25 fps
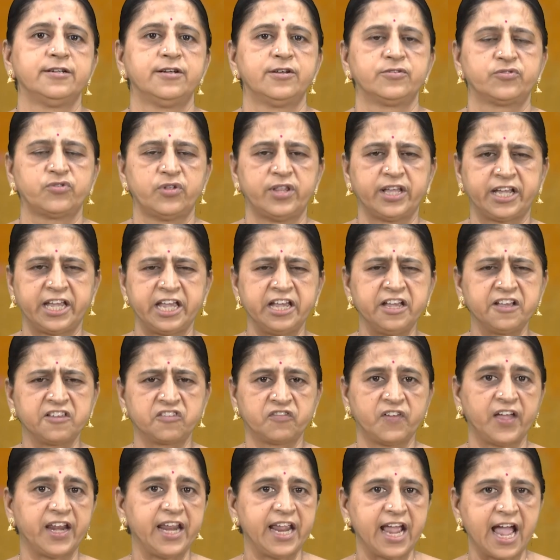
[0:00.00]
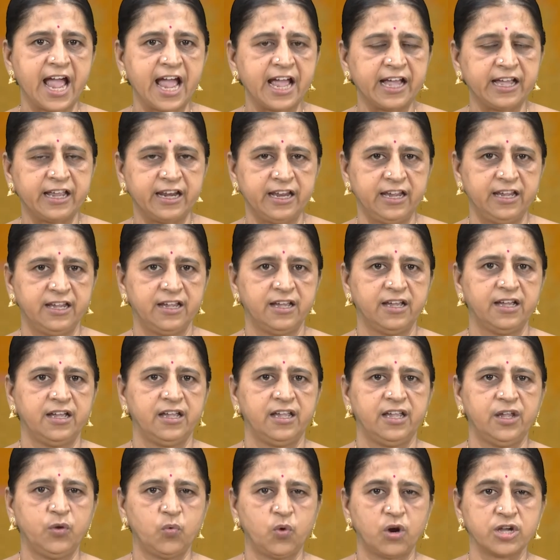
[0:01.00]
So the king is very angry.
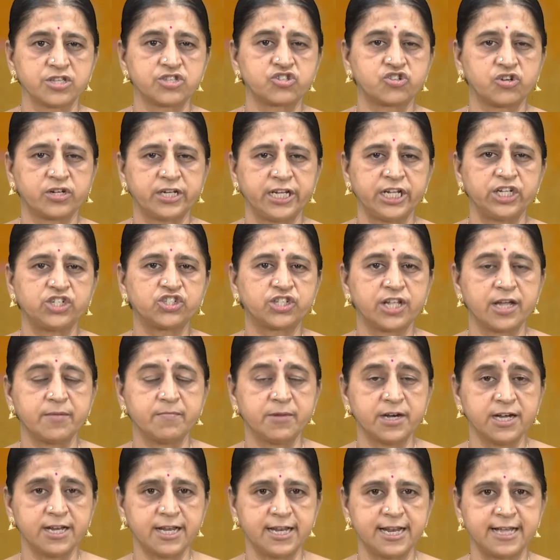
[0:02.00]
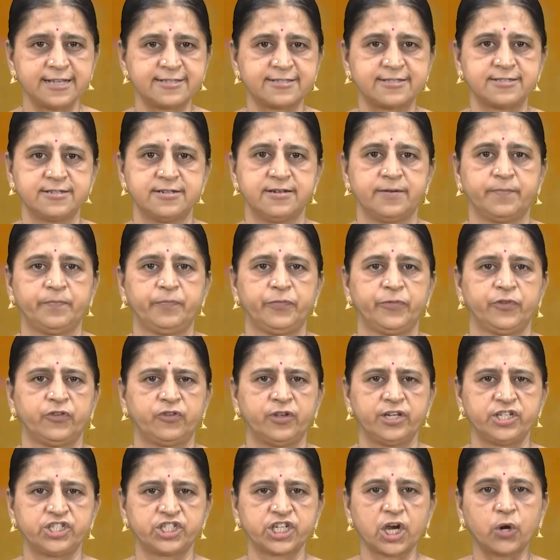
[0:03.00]
He wants to teach them a lesson. So
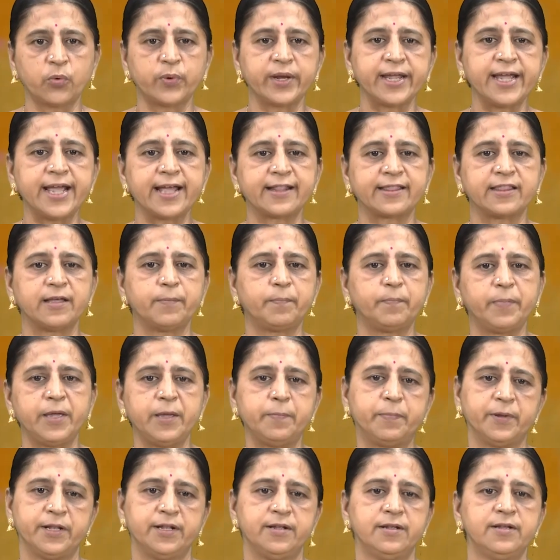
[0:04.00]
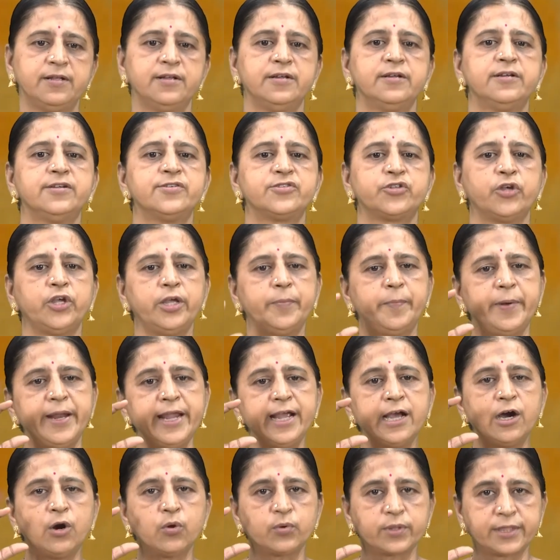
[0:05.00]
he's shouting at the people. So he
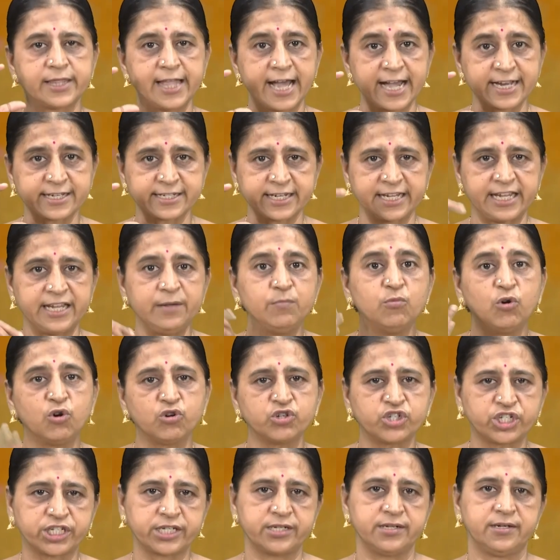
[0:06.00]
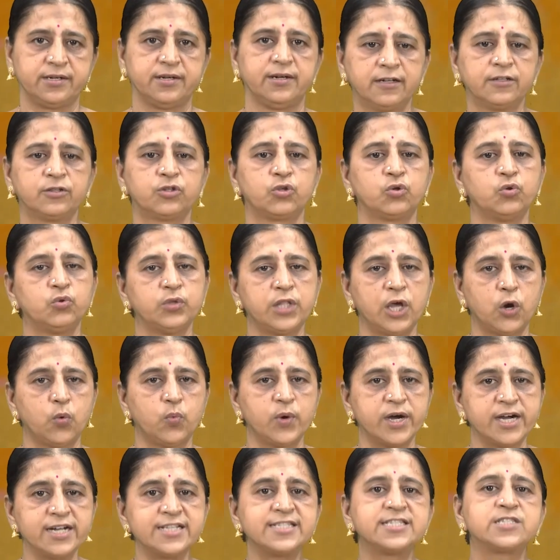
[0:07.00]
brings out that emotion through the
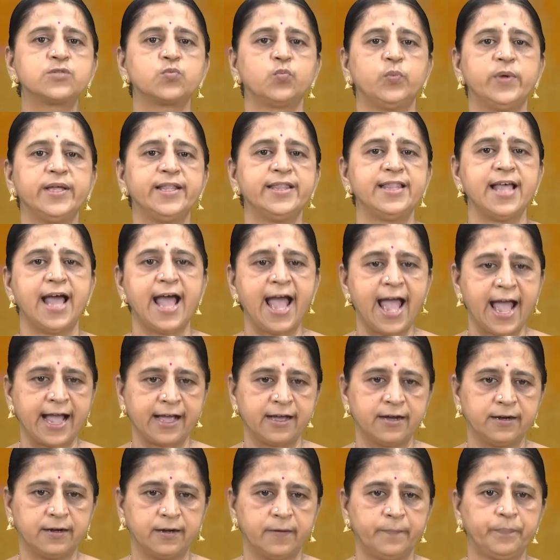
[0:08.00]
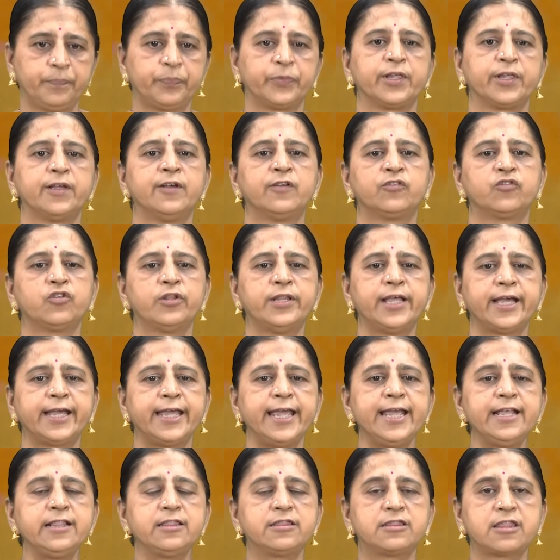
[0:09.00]
words with anger. So the
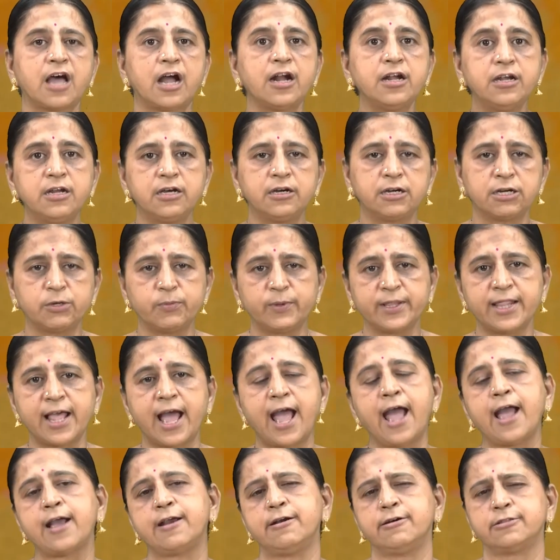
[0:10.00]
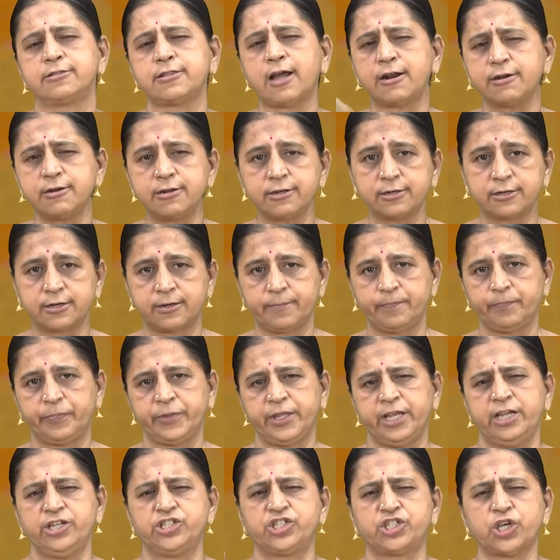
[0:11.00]
king thundered with anger. Thundered.
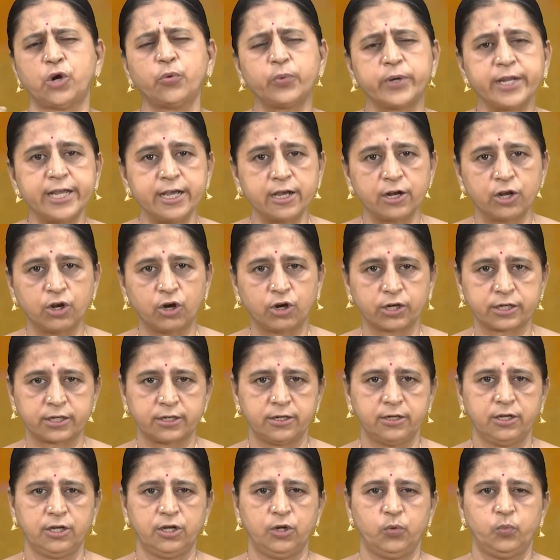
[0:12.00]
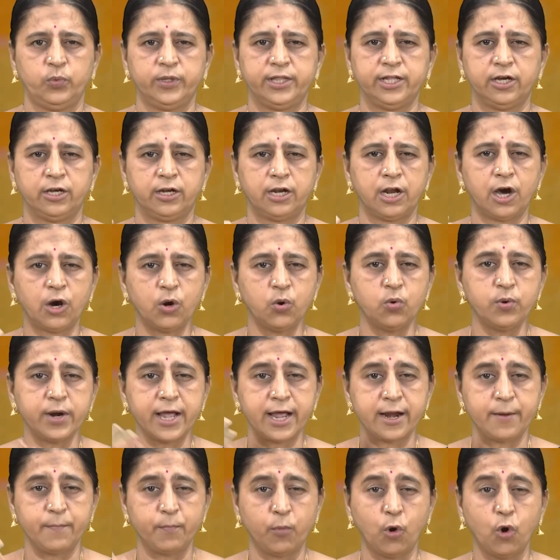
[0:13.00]
He's shouting a lot with a loud
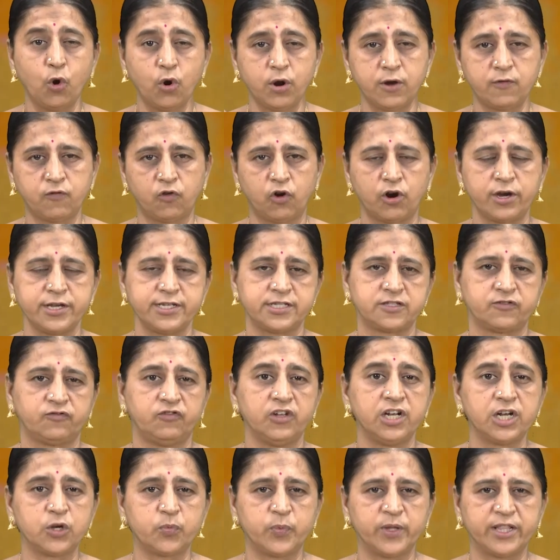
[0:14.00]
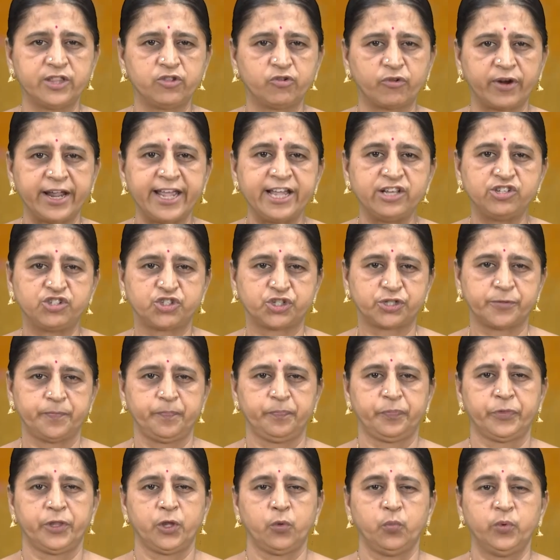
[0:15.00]
and bold voice filled with rage,
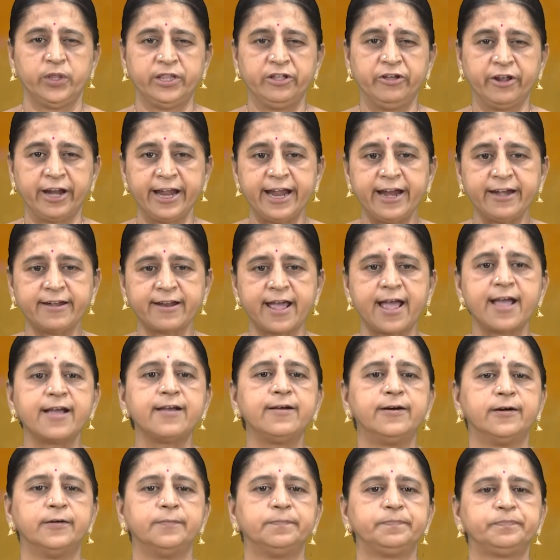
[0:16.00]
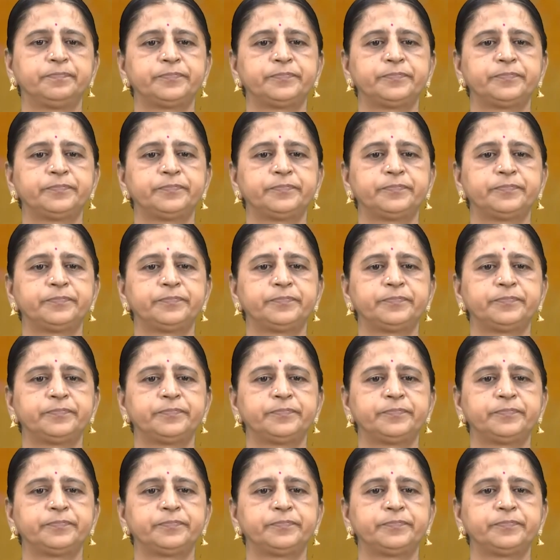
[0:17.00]
with great anger.